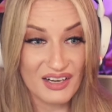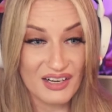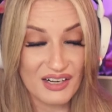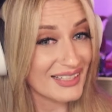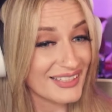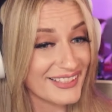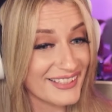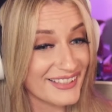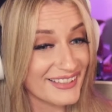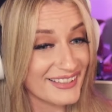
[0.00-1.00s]
Capture
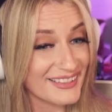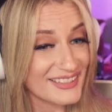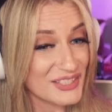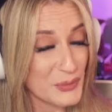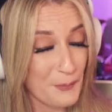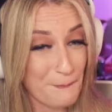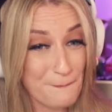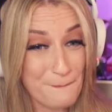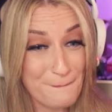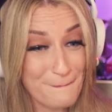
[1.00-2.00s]
but don't hurt her.
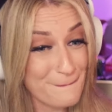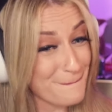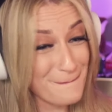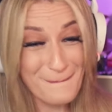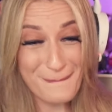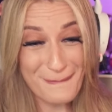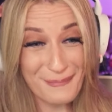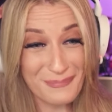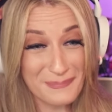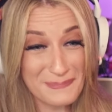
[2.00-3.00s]
How am I supposed to
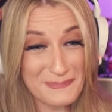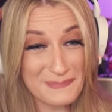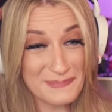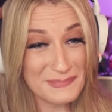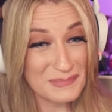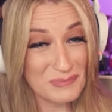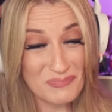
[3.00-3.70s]
do that?